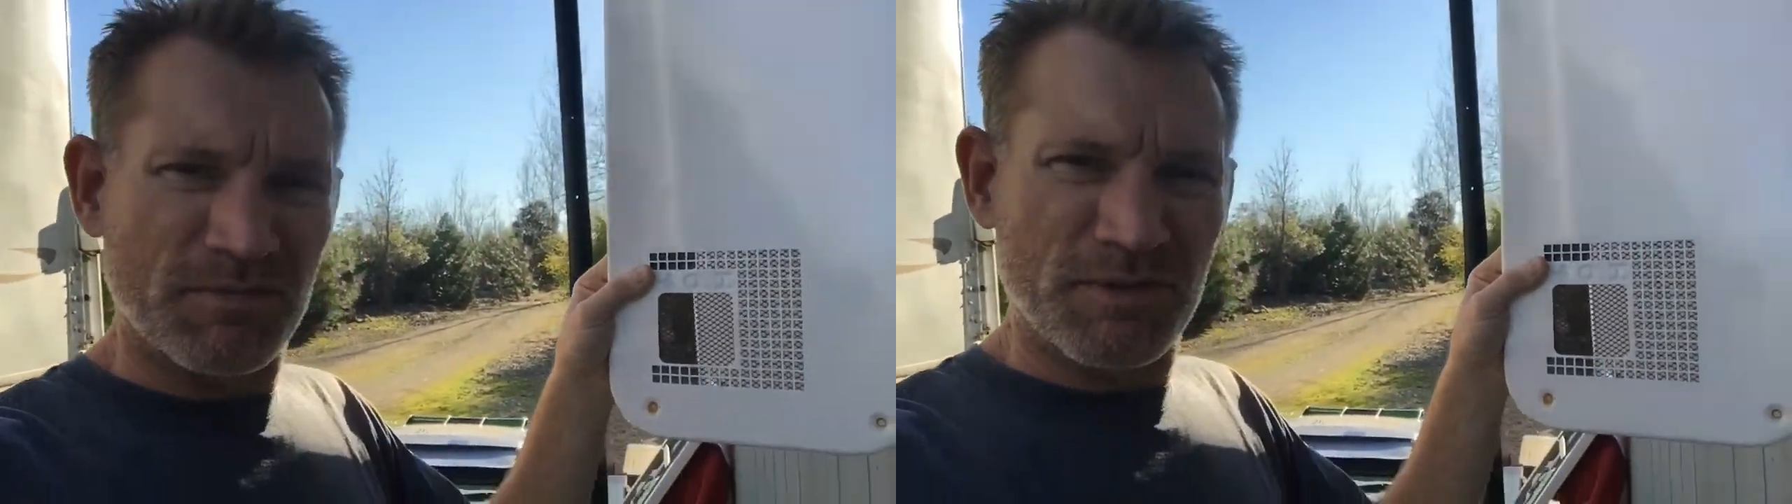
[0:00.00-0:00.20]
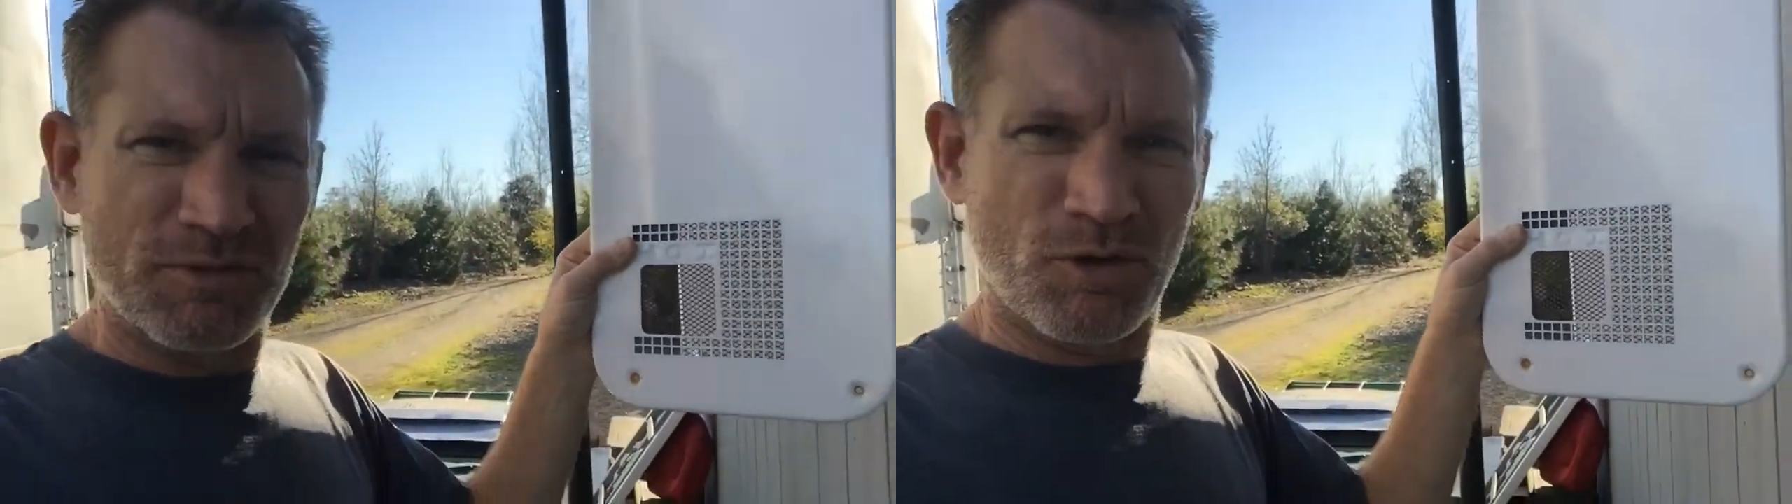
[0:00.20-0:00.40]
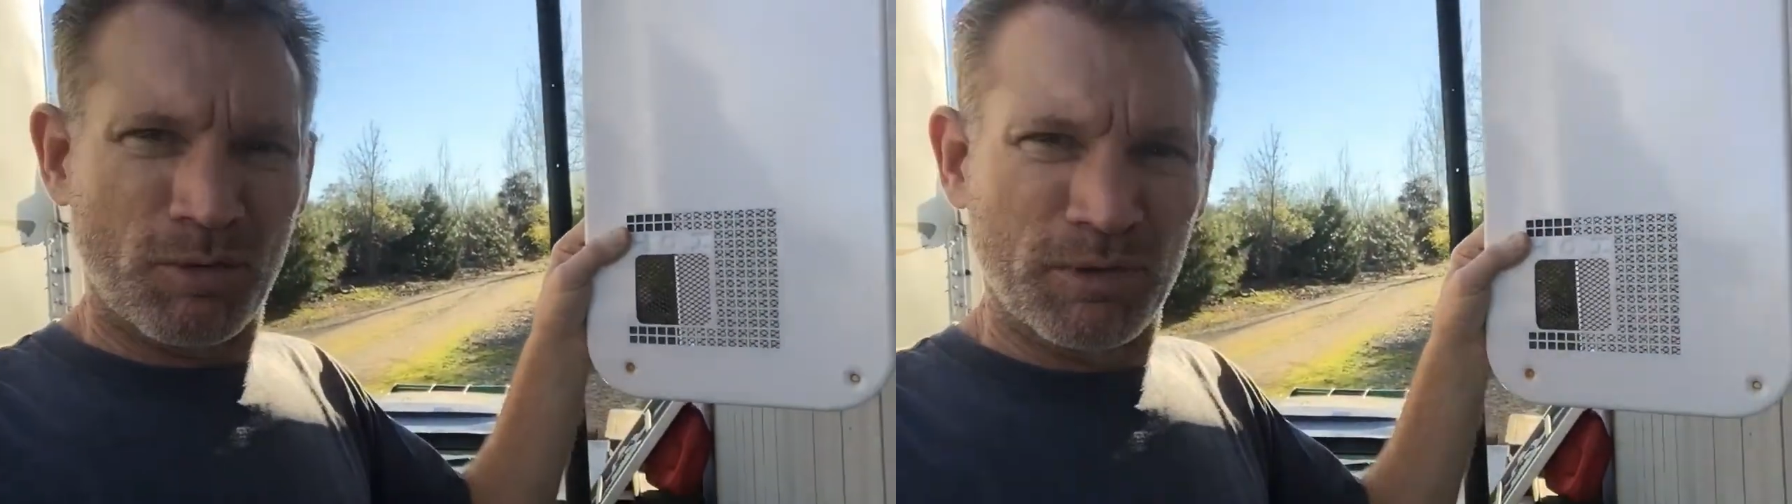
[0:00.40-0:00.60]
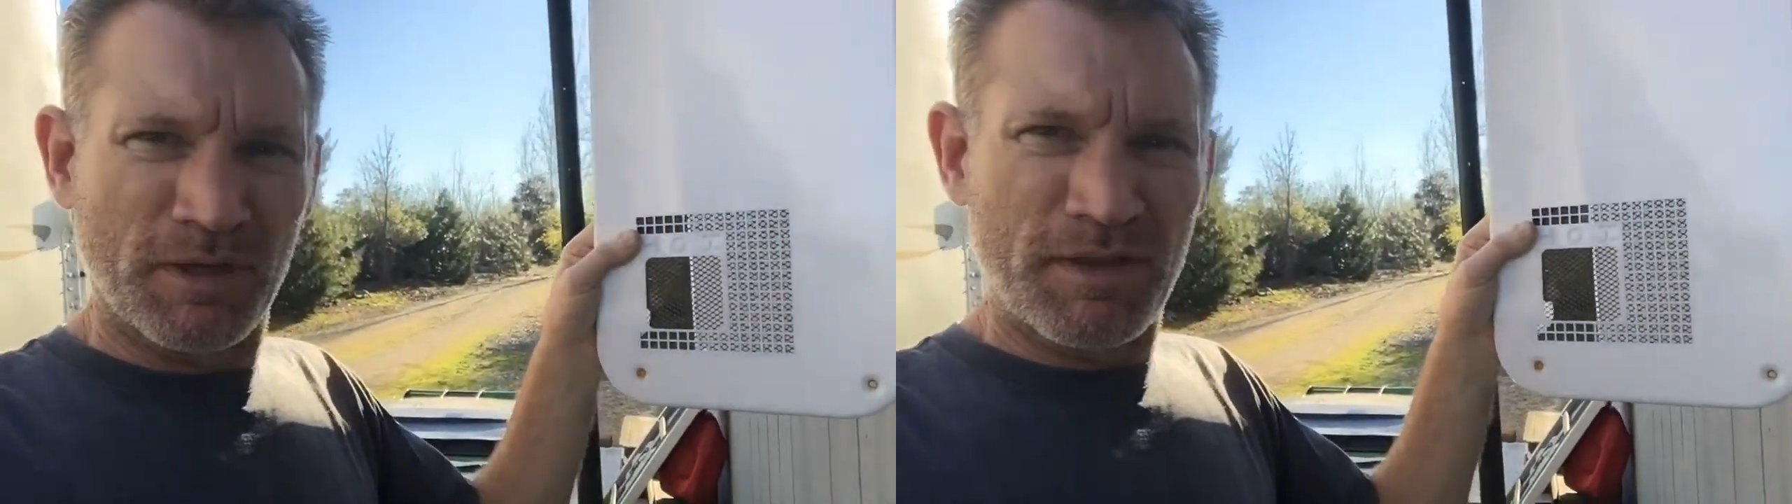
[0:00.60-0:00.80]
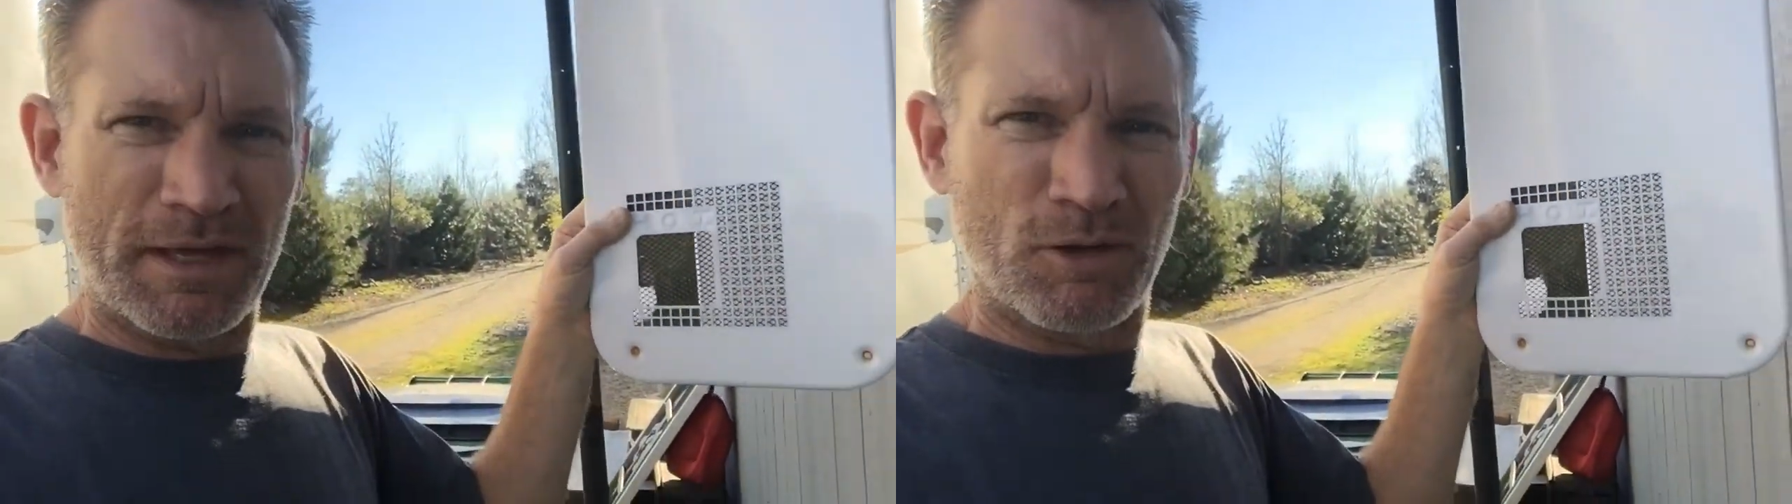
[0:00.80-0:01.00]

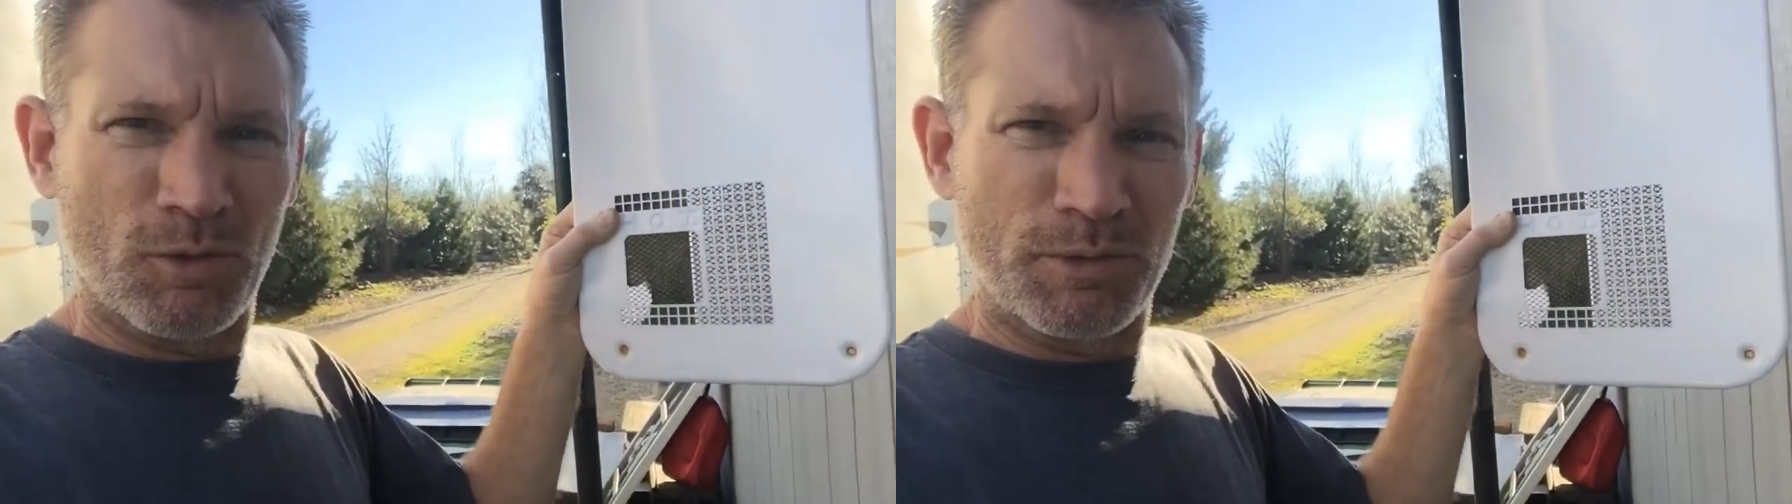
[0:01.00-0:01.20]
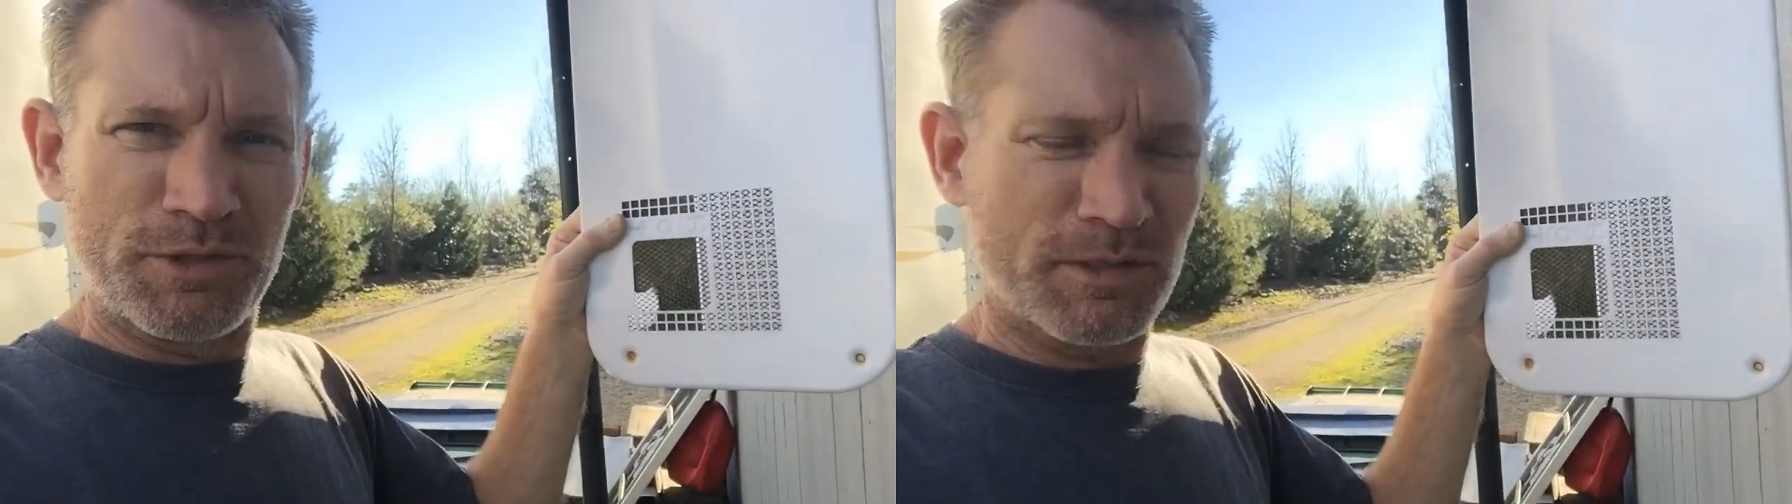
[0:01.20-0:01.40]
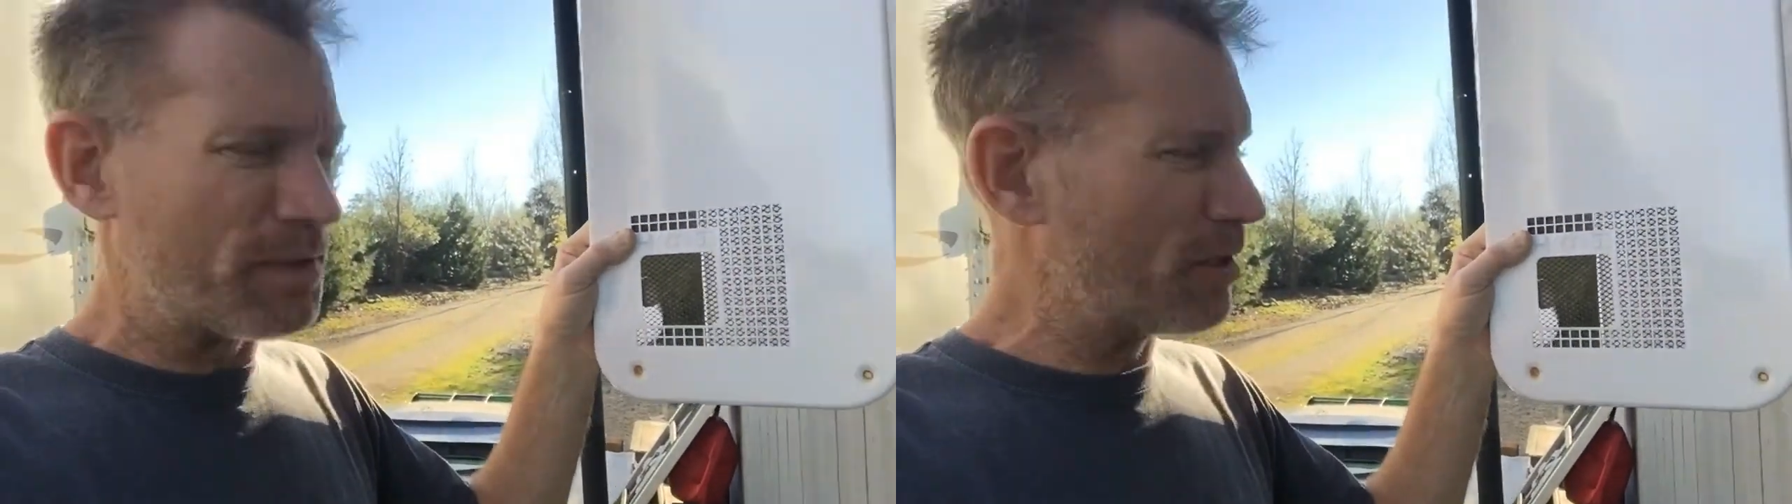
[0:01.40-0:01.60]
normally that hole would just